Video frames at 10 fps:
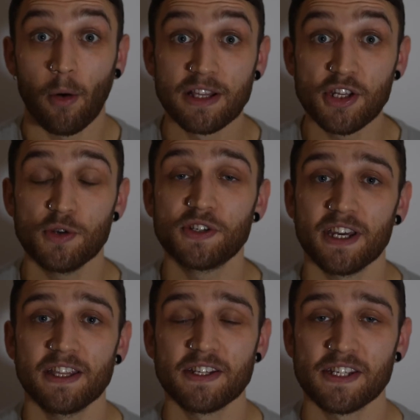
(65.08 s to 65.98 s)
I do say
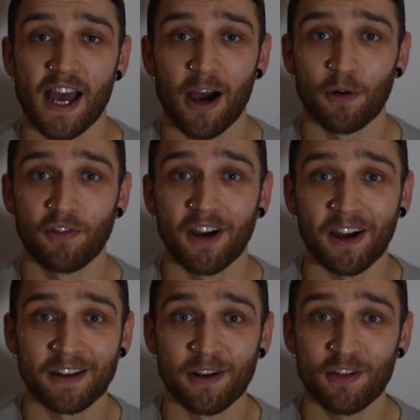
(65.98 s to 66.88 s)
this out of
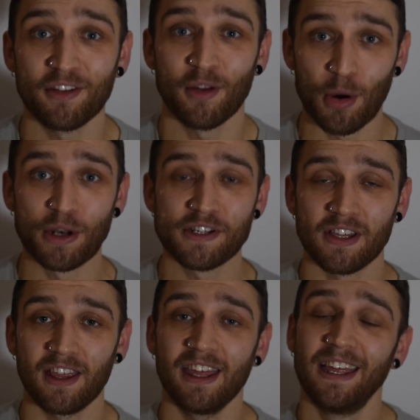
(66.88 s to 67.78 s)
kindness,
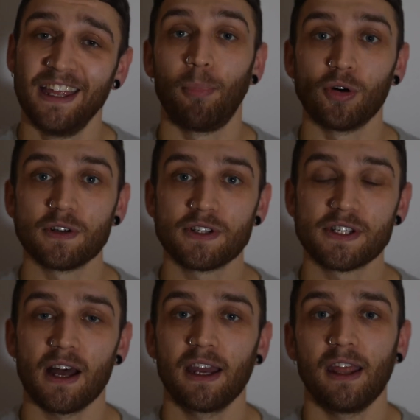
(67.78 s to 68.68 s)
honestly, but
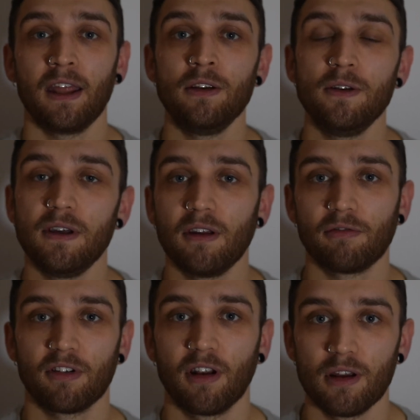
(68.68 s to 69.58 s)
starting a New Year's
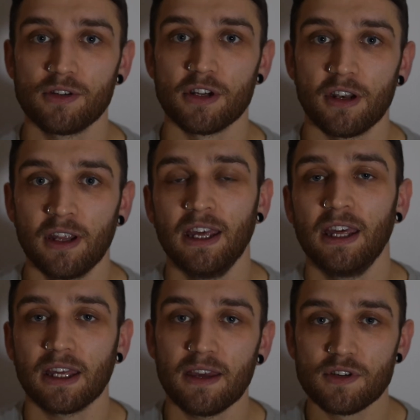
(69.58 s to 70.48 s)
resolution
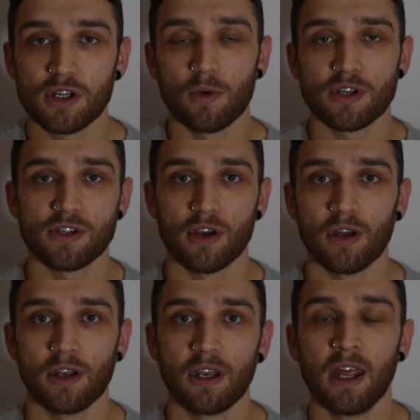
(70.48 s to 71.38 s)
gives you a
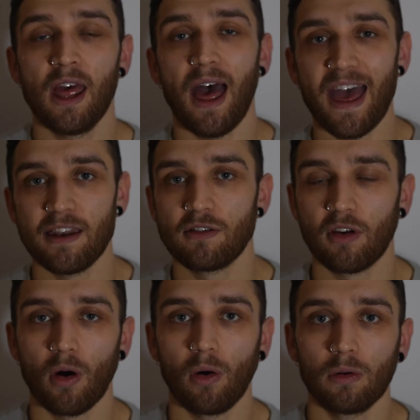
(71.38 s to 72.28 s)
certain end
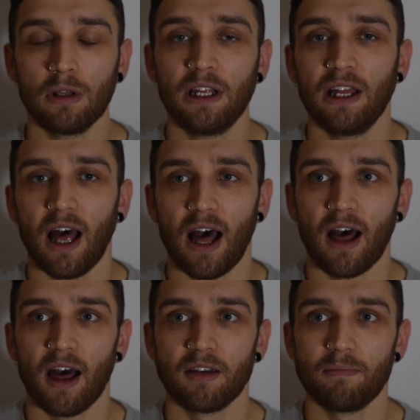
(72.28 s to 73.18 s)
goal
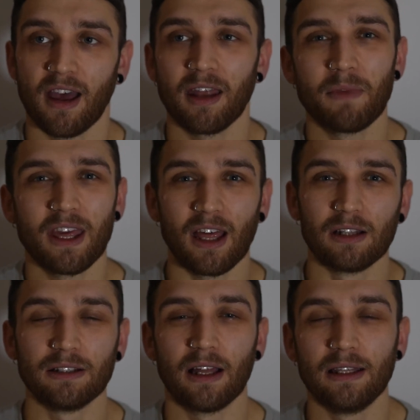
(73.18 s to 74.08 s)
and can make it
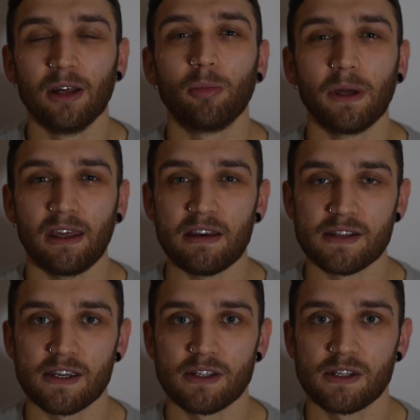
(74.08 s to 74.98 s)
a little bit
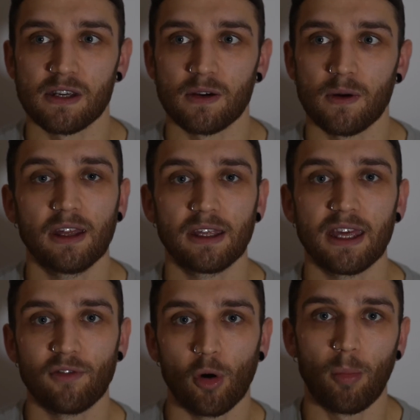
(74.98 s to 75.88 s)
easier to
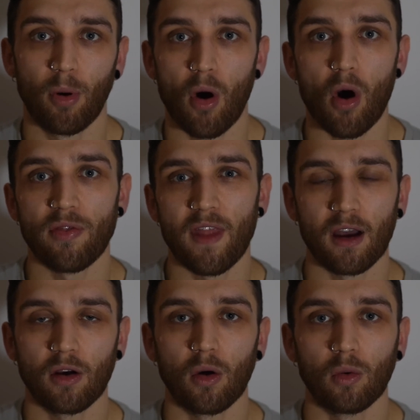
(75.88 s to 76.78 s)
give up on that
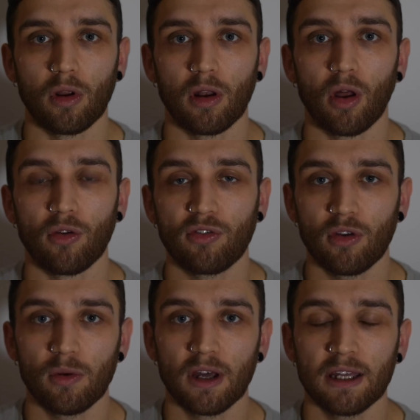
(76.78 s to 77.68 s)
goal a lot
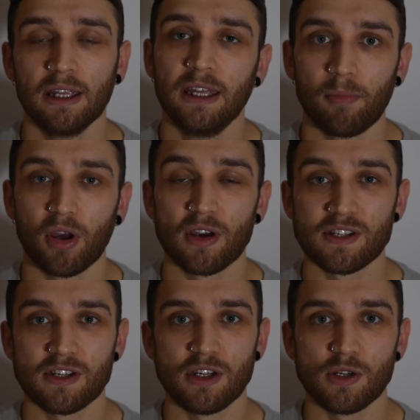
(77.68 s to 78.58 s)
sooner, because
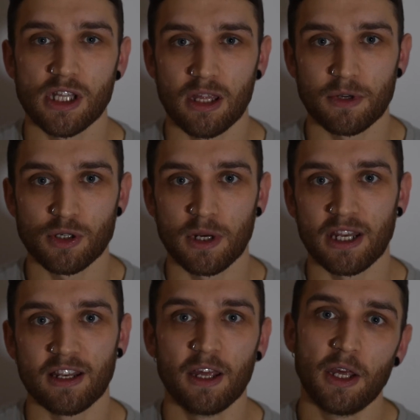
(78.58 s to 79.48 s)
it's usually
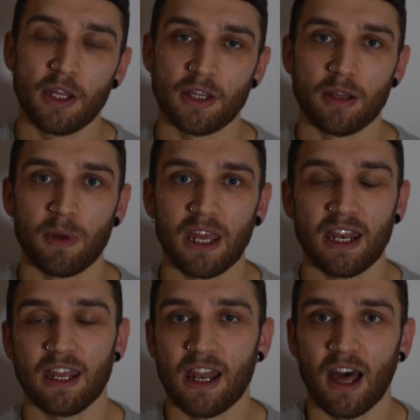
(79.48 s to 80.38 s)
between the
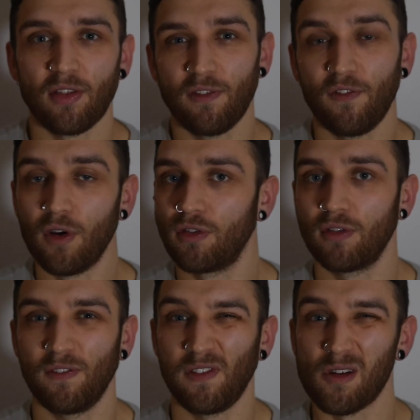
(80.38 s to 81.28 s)
beginning and the first
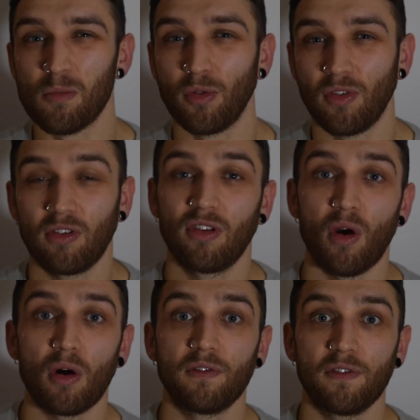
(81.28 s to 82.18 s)
few months
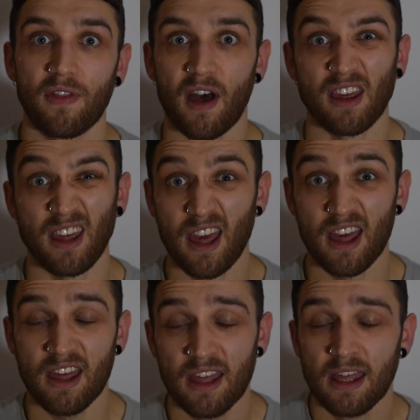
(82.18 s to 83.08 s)
of that
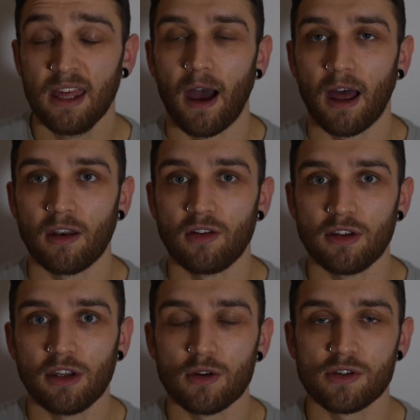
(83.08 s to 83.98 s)
year. And
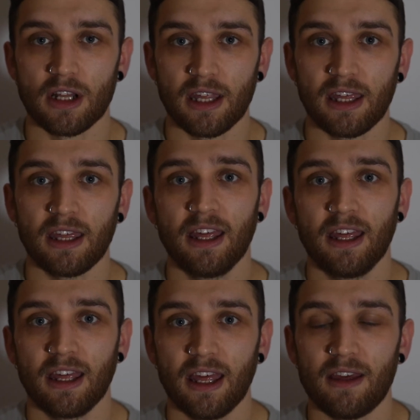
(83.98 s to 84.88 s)
usually
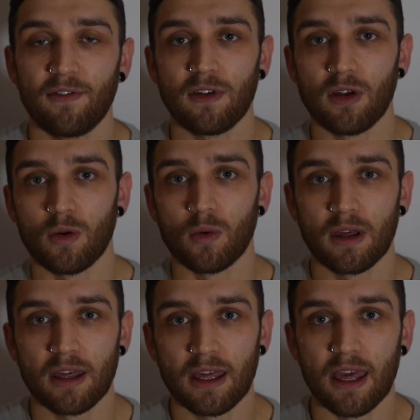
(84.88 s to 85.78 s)
if you
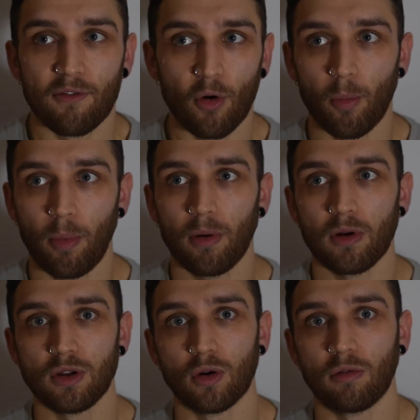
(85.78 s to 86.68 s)
give up
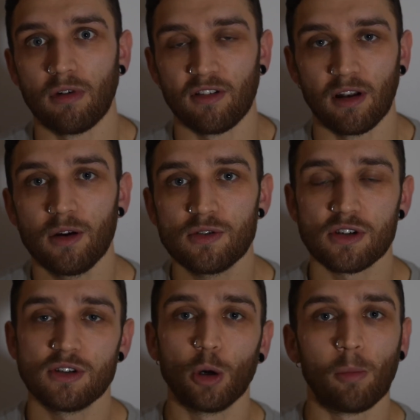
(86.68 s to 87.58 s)
your
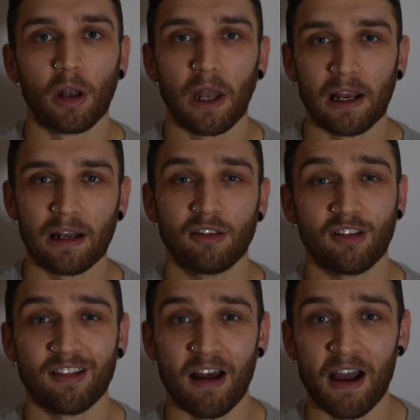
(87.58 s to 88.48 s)
resolution, you're more likely to
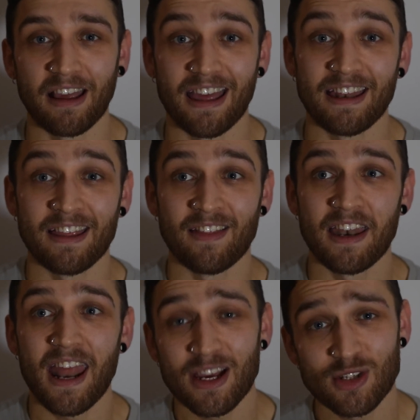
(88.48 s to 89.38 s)
start again in the
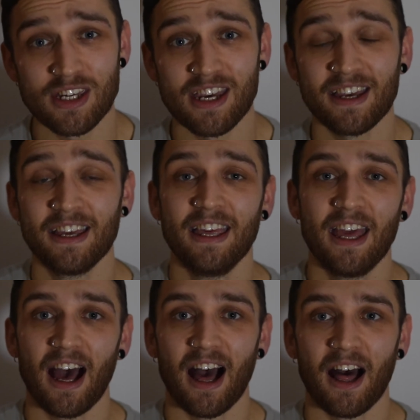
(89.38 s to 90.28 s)
next year,
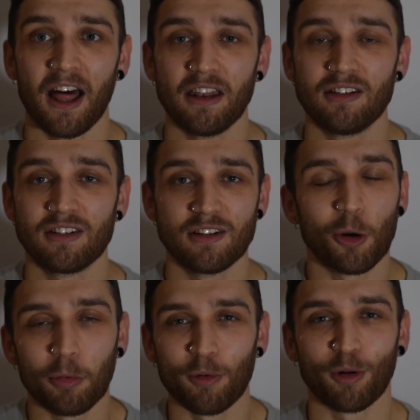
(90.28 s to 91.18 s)
and
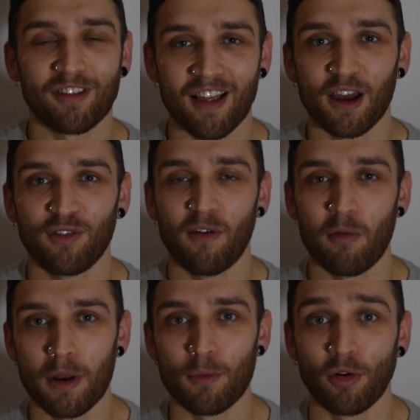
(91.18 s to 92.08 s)
nobody wants that. If
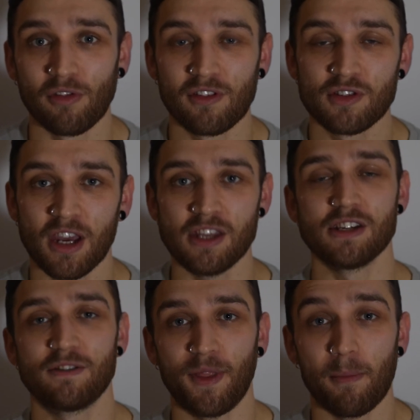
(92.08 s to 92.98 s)
everybody wants
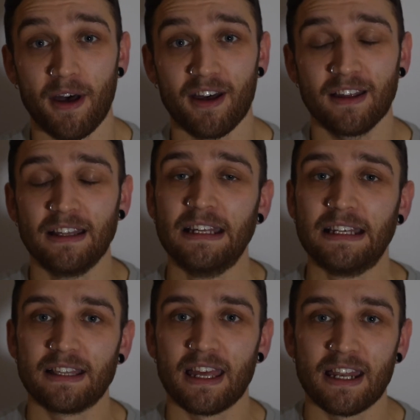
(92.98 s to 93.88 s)
changes for the better,
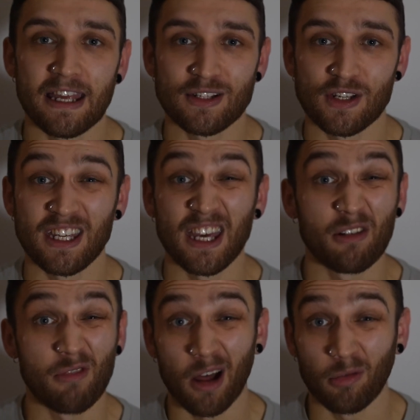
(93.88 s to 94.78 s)
then it's a
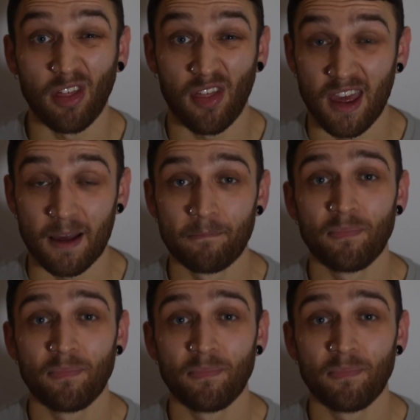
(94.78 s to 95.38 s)
year-round thing.